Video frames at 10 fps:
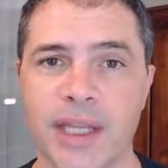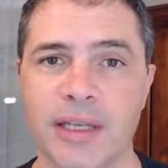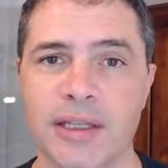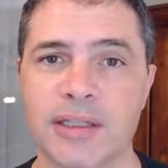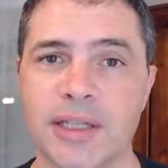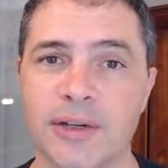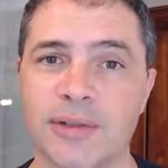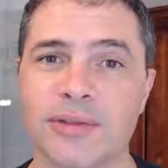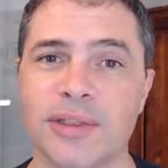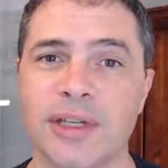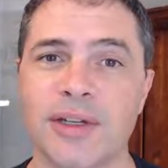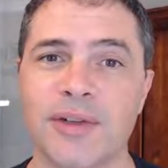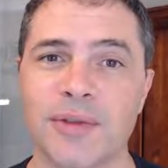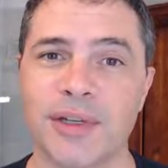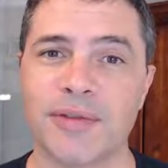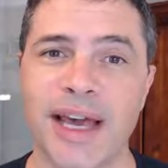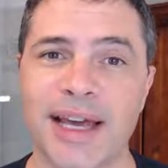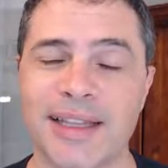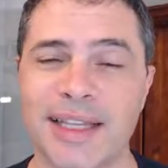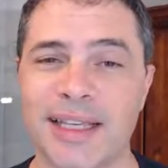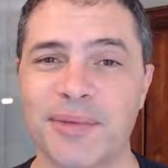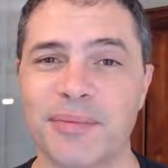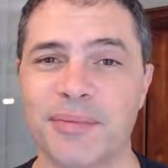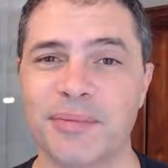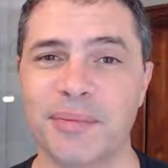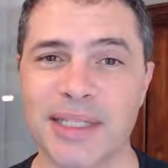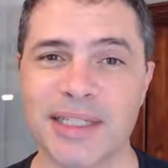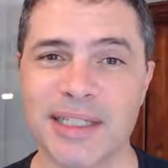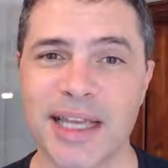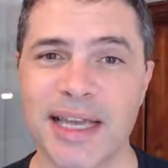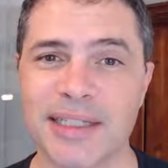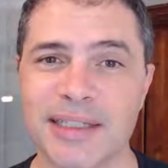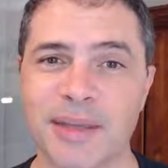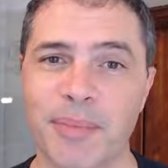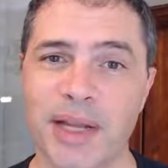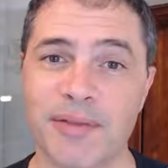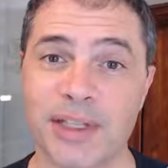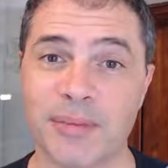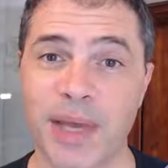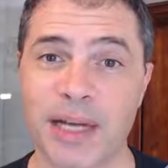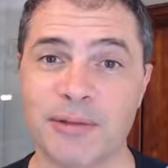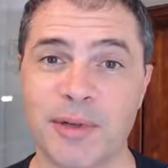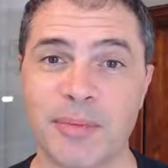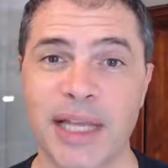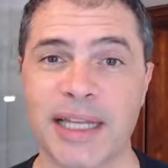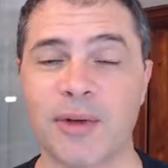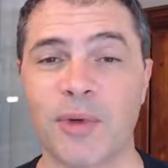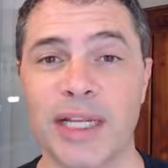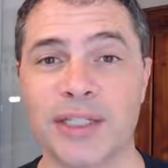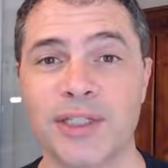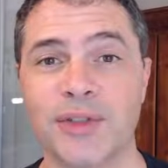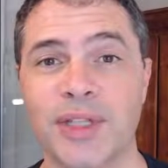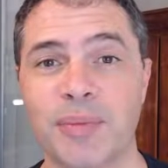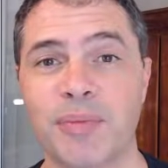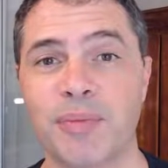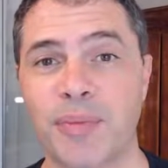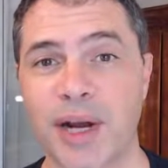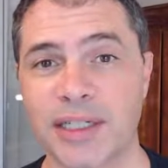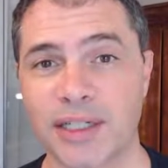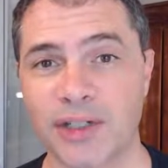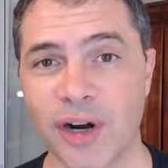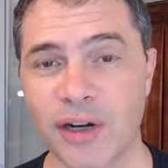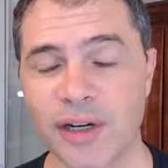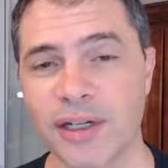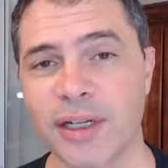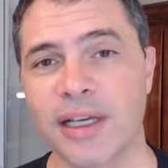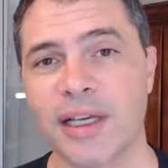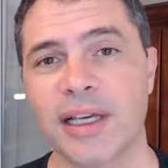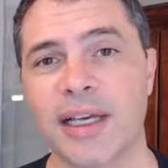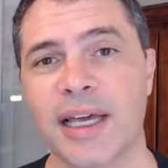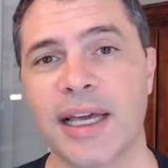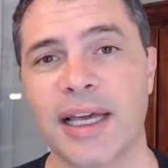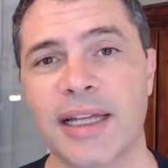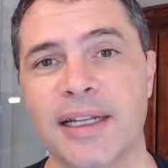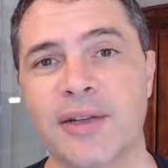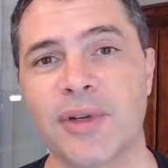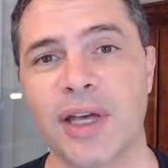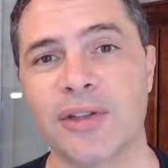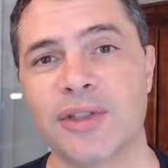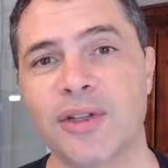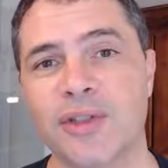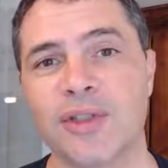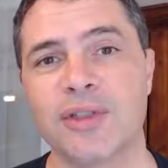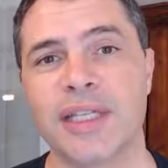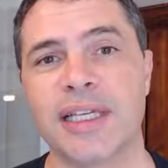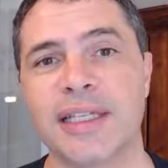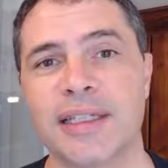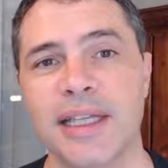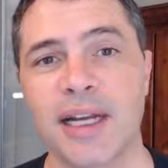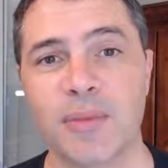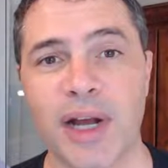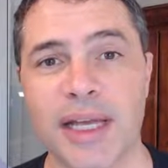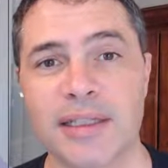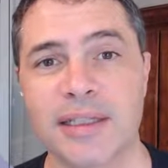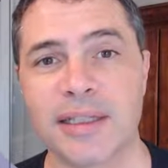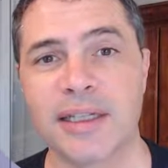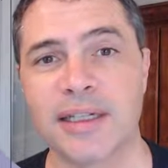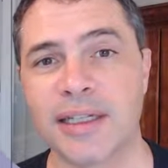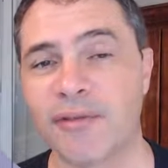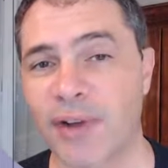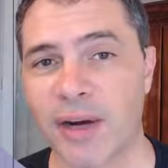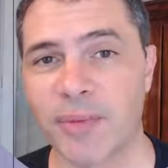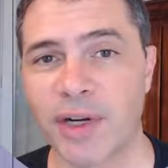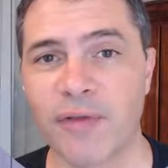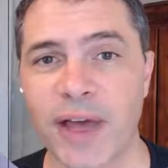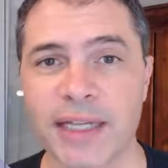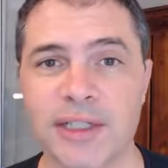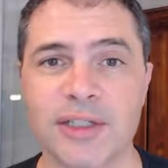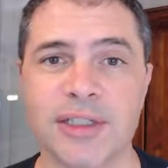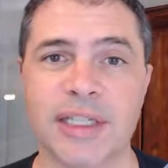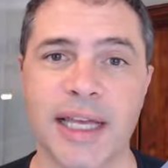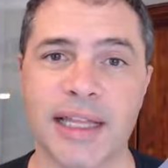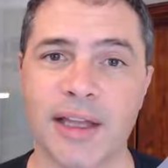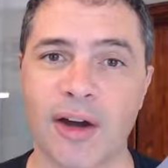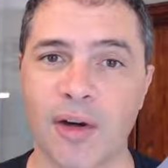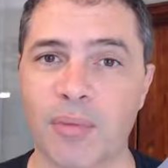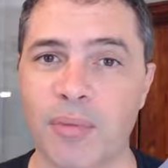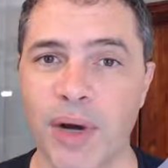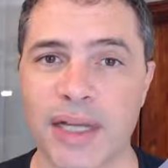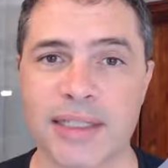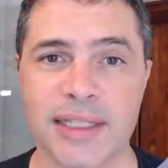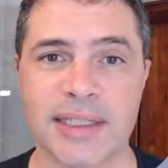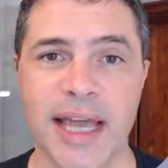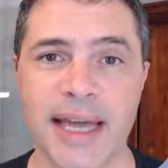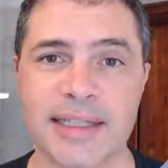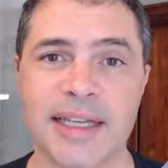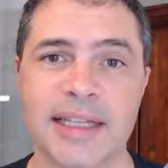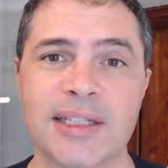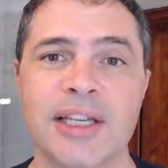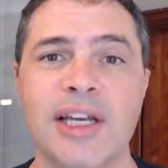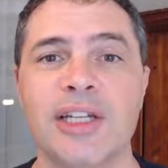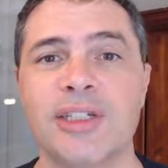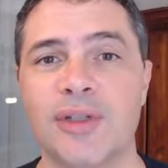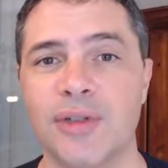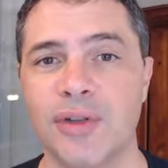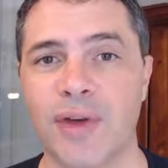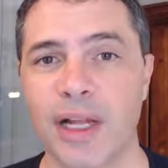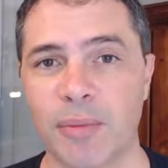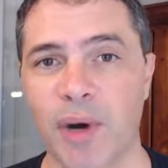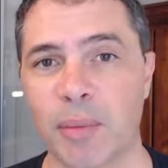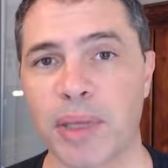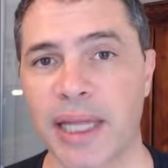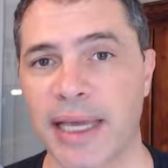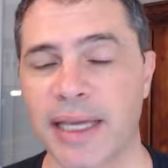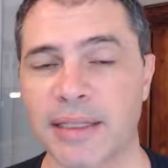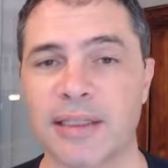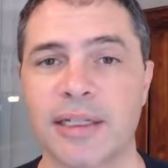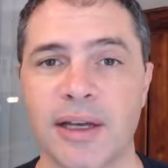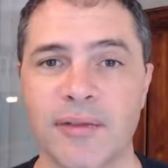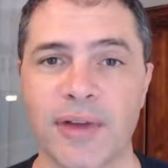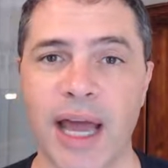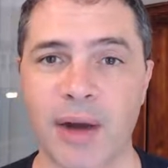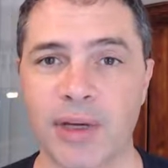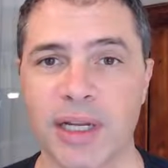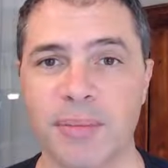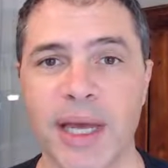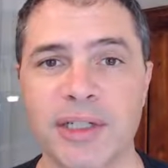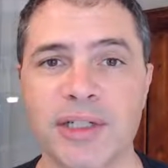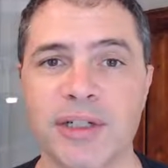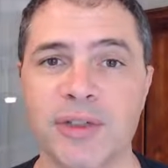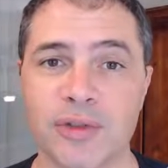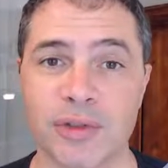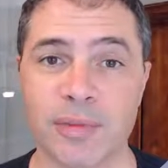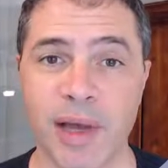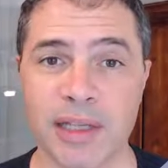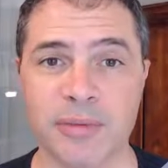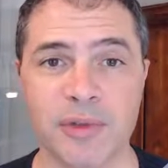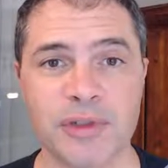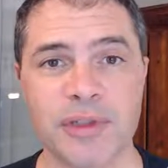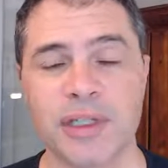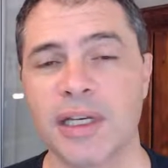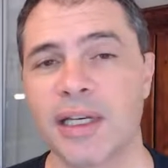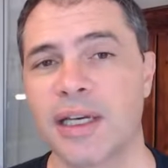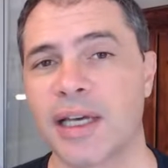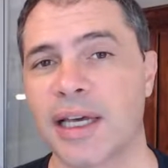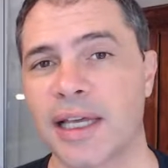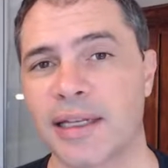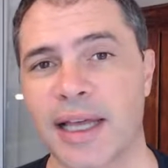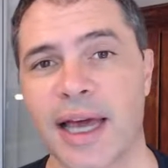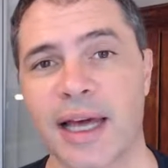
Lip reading: So we've had the business case, the benefits management plan that went into the project charter, and we also used the environmental factors and our process assets to develop our plan of how we're going to measure it, who's responsible, and how do